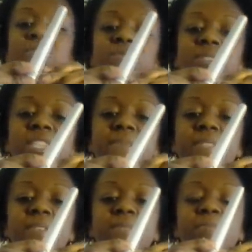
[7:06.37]
now we're going to do the
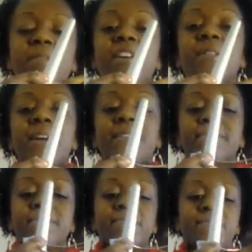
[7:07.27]
same thing with the bottom
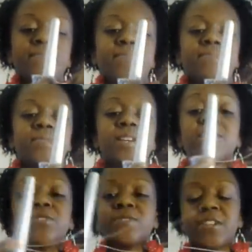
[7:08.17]
half. The
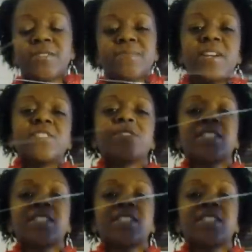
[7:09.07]
other side.